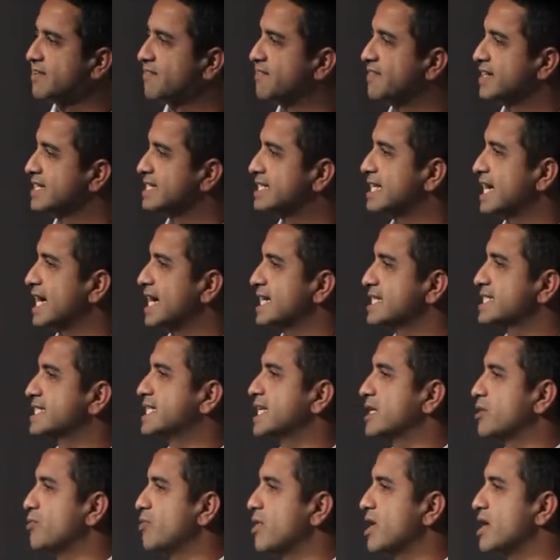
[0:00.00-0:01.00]
a
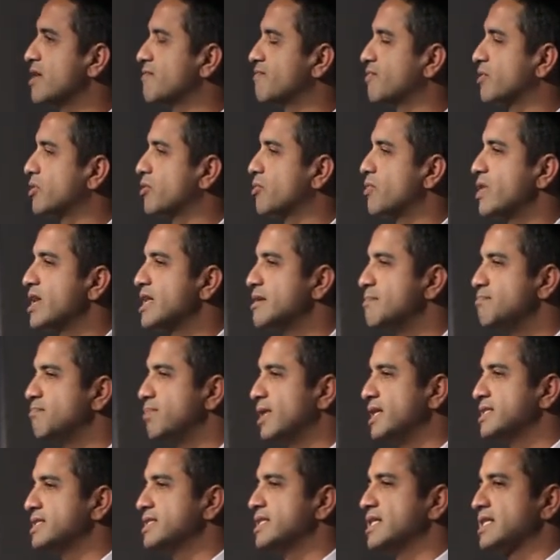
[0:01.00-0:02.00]
fantastic way for creating
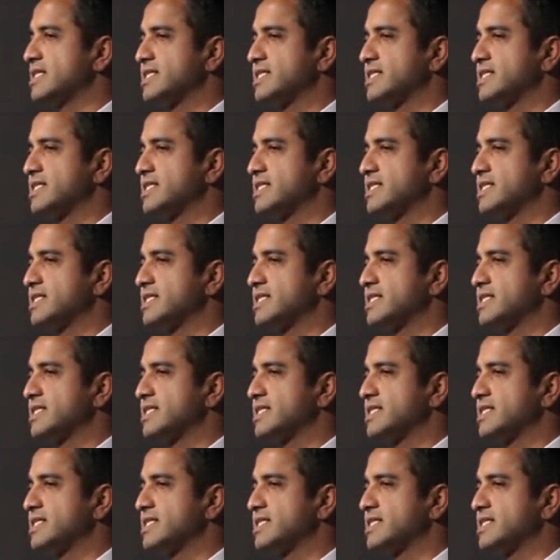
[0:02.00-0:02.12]
buzz and